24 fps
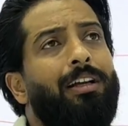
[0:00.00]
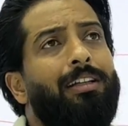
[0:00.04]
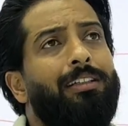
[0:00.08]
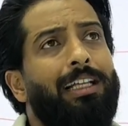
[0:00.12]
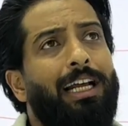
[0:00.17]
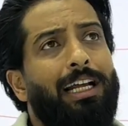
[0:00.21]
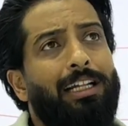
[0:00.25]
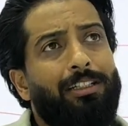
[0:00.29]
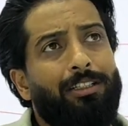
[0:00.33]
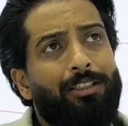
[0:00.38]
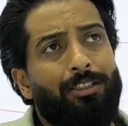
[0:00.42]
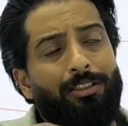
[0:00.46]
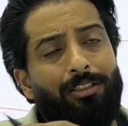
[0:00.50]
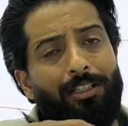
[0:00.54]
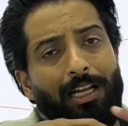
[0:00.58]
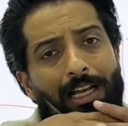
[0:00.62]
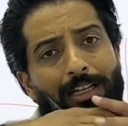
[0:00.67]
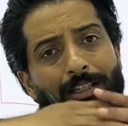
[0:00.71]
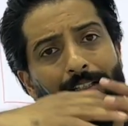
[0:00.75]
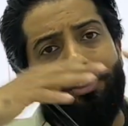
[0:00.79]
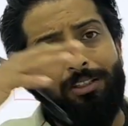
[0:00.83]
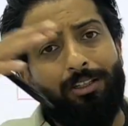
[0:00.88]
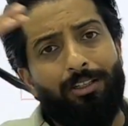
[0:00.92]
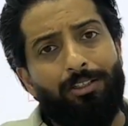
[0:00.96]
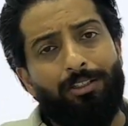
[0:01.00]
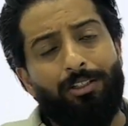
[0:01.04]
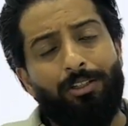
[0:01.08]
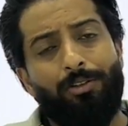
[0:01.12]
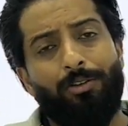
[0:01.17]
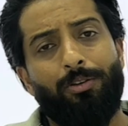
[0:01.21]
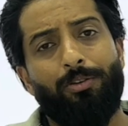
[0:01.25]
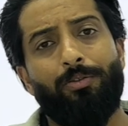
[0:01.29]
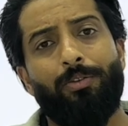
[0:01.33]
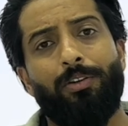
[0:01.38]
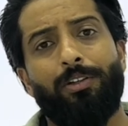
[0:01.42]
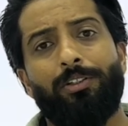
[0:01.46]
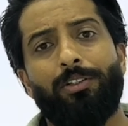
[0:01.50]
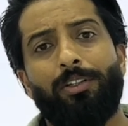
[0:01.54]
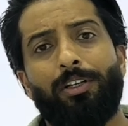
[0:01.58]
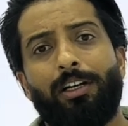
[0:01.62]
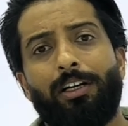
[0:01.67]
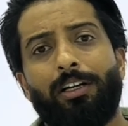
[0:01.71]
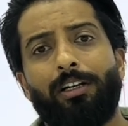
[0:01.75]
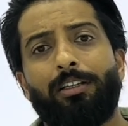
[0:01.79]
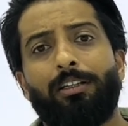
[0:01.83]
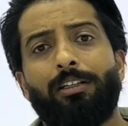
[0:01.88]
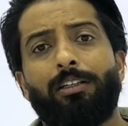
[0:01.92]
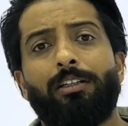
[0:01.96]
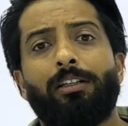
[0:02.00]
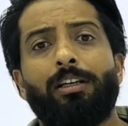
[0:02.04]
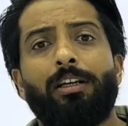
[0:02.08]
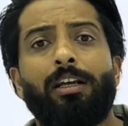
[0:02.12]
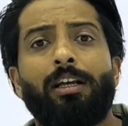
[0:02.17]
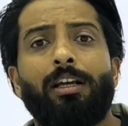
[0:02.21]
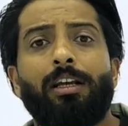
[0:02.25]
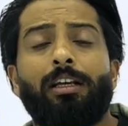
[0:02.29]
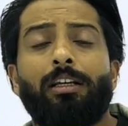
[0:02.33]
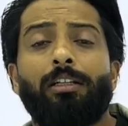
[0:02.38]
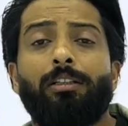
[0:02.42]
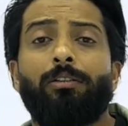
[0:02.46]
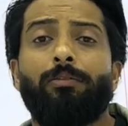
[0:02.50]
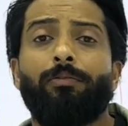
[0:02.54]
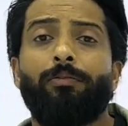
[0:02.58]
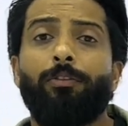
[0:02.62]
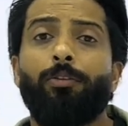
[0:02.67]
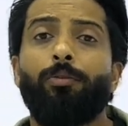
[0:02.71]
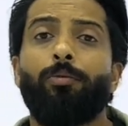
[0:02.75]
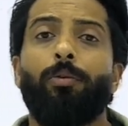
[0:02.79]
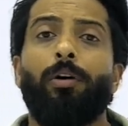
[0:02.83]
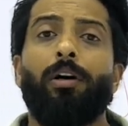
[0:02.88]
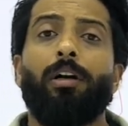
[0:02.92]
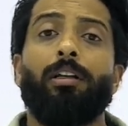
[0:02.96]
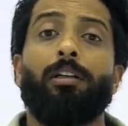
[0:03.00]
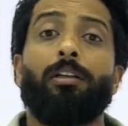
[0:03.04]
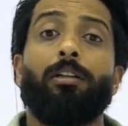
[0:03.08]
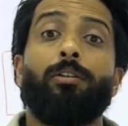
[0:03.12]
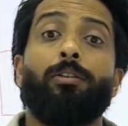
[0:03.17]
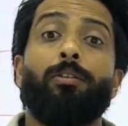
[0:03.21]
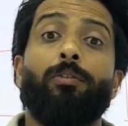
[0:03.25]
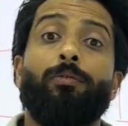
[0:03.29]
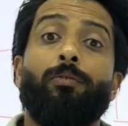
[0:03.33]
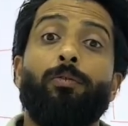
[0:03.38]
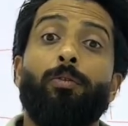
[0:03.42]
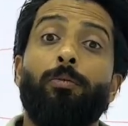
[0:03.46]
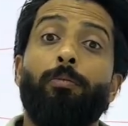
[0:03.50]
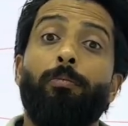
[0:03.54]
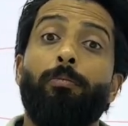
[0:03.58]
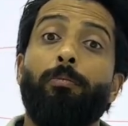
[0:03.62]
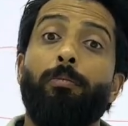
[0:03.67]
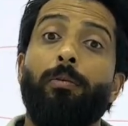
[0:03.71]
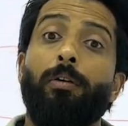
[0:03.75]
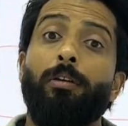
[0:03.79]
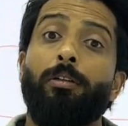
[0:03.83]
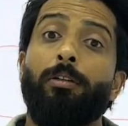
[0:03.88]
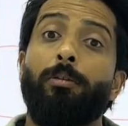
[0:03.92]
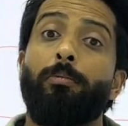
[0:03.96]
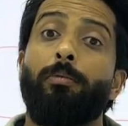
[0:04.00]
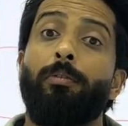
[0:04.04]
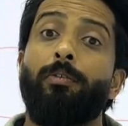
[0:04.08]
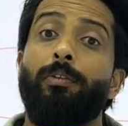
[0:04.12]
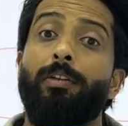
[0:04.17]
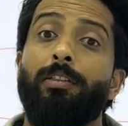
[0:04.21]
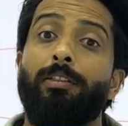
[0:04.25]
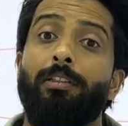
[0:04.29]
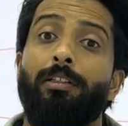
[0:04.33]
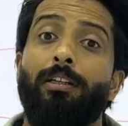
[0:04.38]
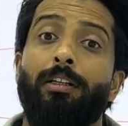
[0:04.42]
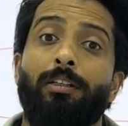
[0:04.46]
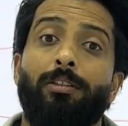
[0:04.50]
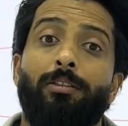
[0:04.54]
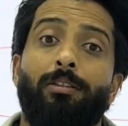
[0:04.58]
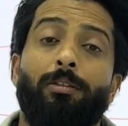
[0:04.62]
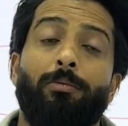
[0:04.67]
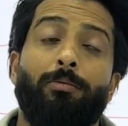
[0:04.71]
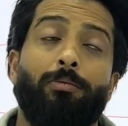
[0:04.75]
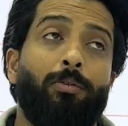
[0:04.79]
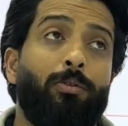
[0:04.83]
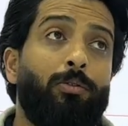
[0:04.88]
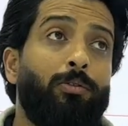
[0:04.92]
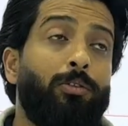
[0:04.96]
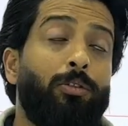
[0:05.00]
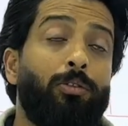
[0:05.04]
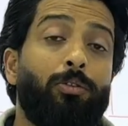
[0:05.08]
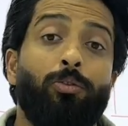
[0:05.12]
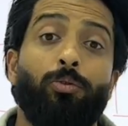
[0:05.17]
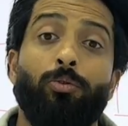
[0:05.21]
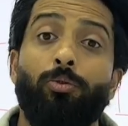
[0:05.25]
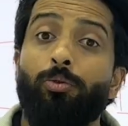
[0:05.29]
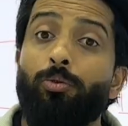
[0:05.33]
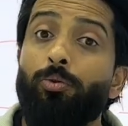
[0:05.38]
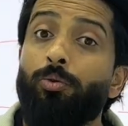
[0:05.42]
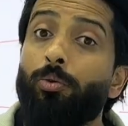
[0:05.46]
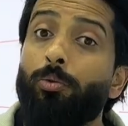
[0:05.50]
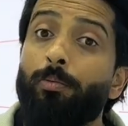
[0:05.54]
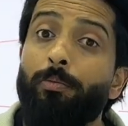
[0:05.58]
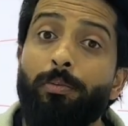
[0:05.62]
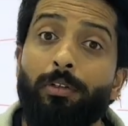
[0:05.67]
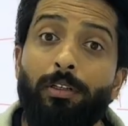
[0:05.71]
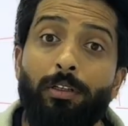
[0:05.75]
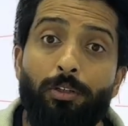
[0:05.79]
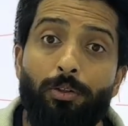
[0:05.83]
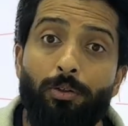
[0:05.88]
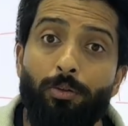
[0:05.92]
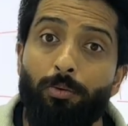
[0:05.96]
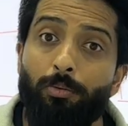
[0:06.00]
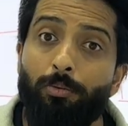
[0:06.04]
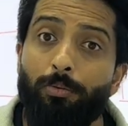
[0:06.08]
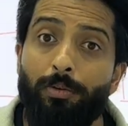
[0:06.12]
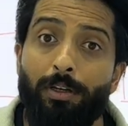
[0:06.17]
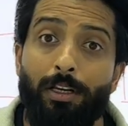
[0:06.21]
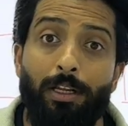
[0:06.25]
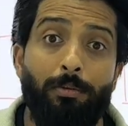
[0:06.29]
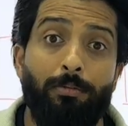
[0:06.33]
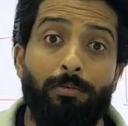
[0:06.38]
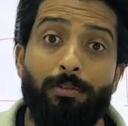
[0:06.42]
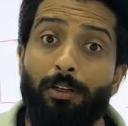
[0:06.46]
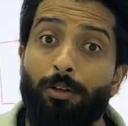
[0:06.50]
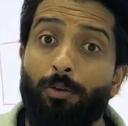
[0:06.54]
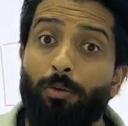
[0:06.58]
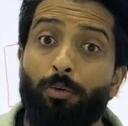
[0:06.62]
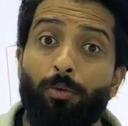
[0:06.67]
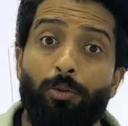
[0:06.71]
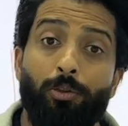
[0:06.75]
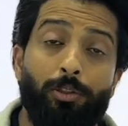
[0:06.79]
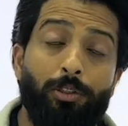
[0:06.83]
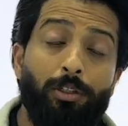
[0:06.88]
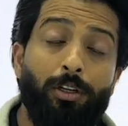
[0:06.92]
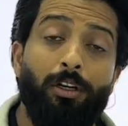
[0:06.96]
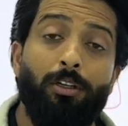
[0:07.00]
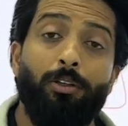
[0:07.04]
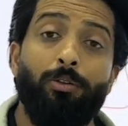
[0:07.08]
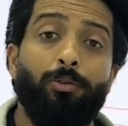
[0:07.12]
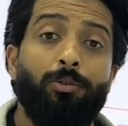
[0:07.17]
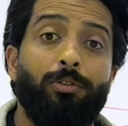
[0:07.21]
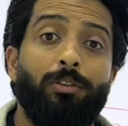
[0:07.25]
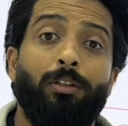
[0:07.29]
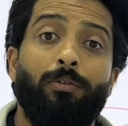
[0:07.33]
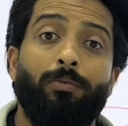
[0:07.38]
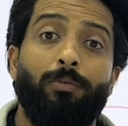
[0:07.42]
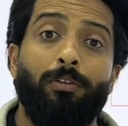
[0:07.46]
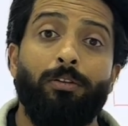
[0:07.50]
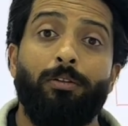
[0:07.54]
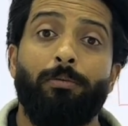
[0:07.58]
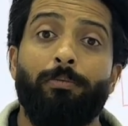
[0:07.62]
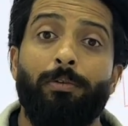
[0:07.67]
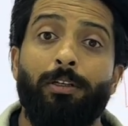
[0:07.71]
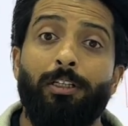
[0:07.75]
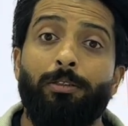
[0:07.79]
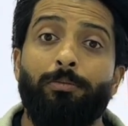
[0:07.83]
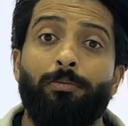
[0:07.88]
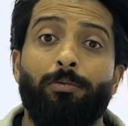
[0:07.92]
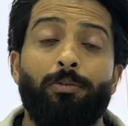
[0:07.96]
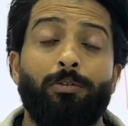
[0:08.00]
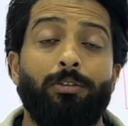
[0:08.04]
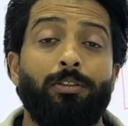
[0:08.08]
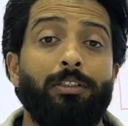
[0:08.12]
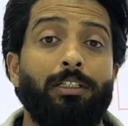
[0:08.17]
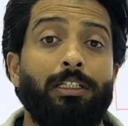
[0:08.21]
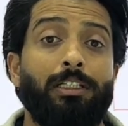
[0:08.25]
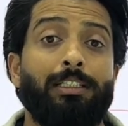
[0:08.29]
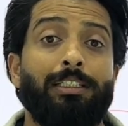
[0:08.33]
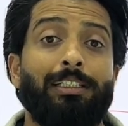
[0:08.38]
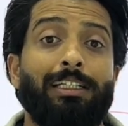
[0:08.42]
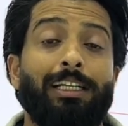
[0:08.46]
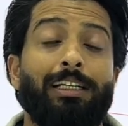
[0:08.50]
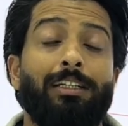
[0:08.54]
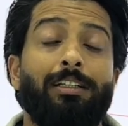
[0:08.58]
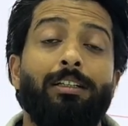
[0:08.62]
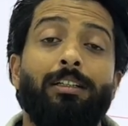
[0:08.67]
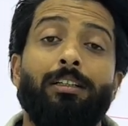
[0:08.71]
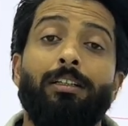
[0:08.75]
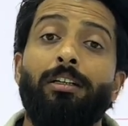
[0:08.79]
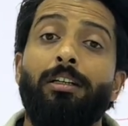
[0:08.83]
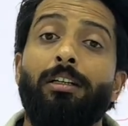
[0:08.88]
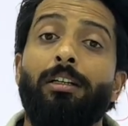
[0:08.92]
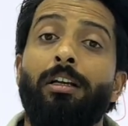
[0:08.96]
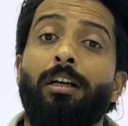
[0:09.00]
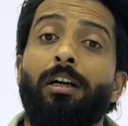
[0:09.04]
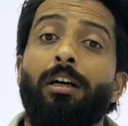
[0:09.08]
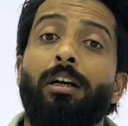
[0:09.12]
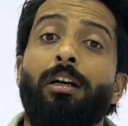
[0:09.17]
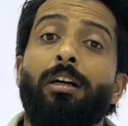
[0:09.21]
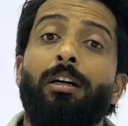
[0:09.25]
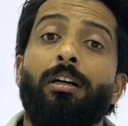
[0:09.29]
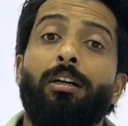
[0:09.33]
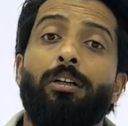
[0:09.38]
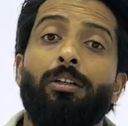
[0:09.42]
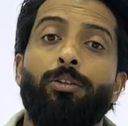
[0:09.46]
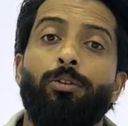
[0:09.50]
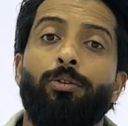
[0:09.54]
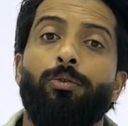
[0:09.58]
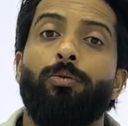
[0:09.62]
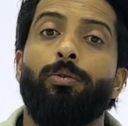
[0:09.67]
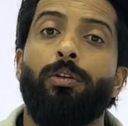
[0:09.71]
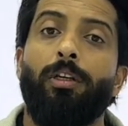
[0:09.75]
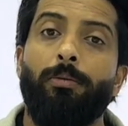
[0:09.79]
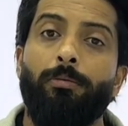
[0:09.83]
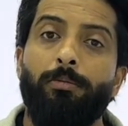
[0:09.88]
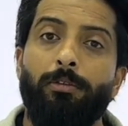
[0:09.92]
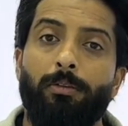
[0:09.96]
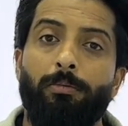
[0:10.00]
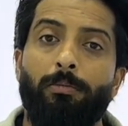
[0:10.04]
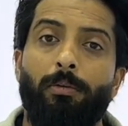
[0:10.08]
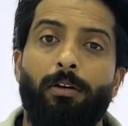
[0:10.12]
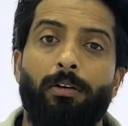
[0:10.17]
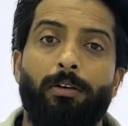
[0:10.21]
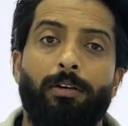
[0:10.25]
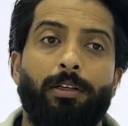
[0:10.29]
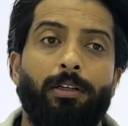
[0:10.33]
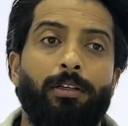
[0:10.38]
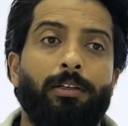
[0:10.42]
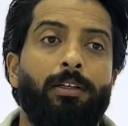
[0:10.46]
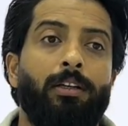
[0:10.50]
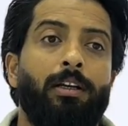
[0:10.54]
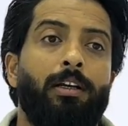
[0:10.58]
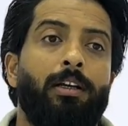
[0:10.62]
That's just in your Treasure Island. In the View Island, you've got multiple residential projects. So many new names, like Oceano itself, one of the best projects. It's technically a new name in the market.